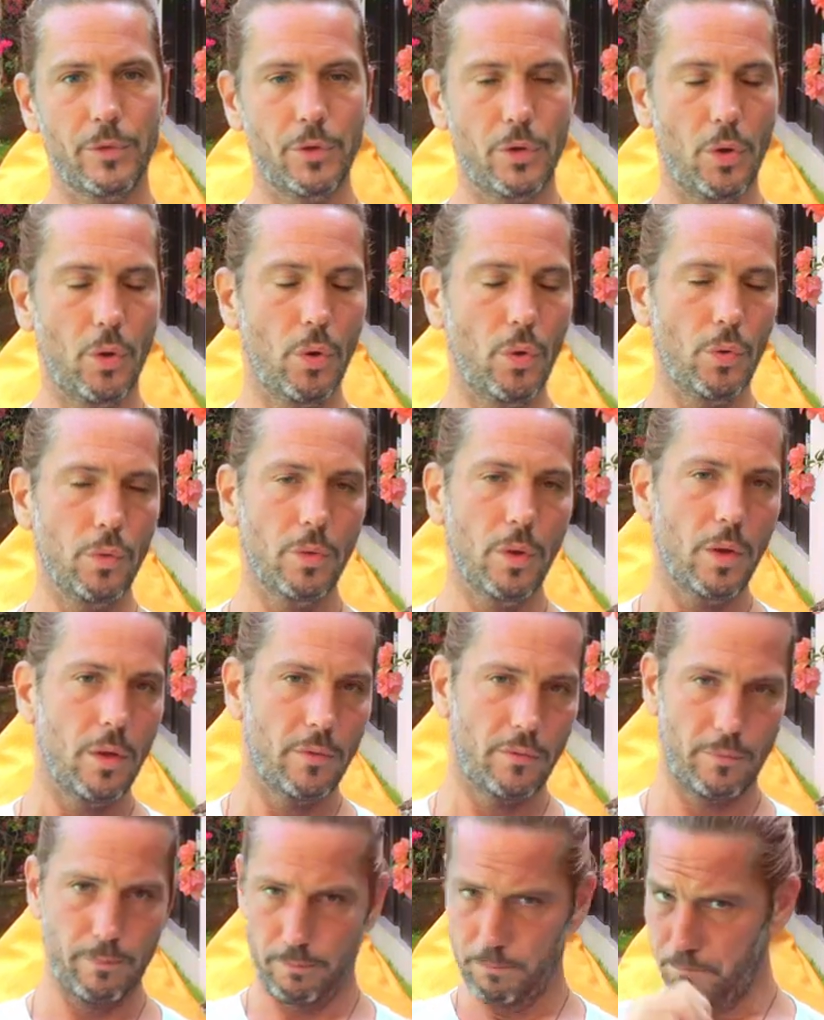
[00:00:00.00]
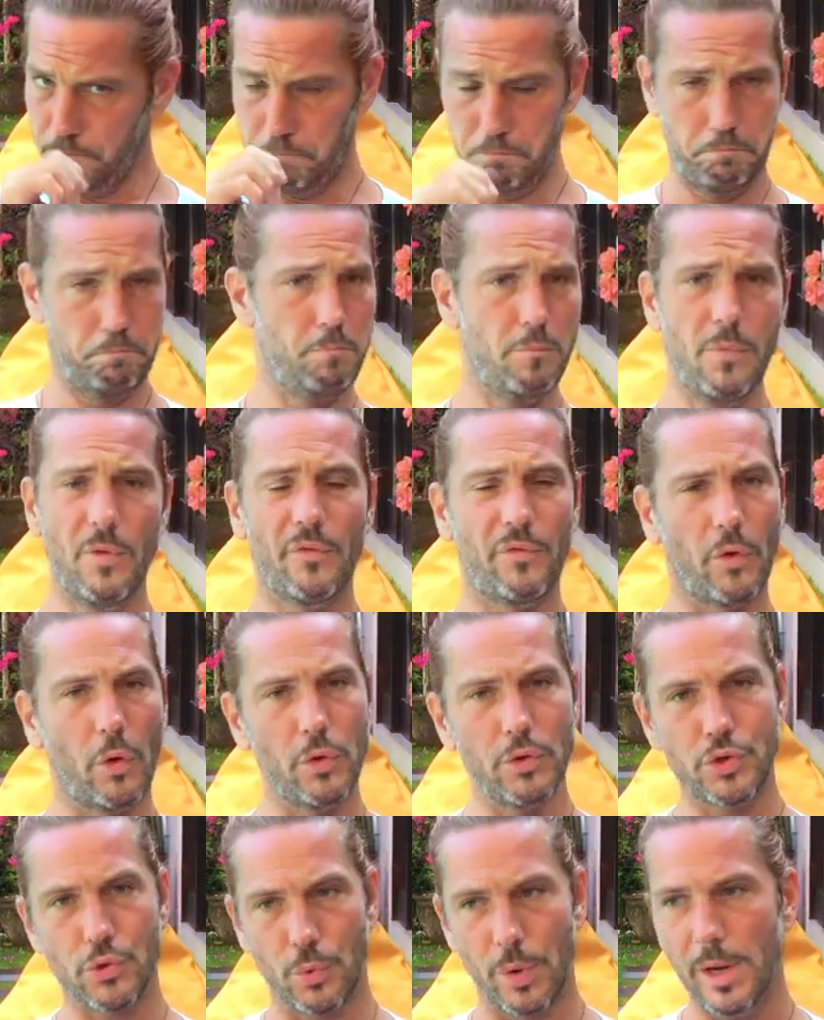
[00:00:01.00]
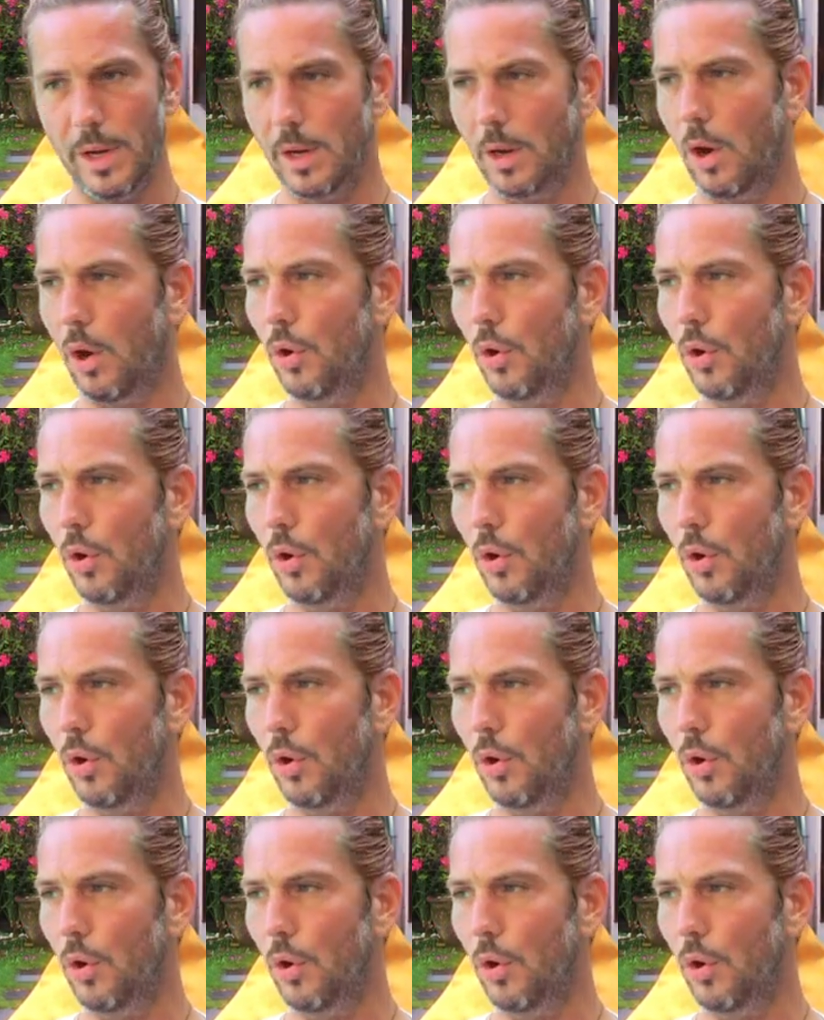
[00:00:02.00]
go for a drink,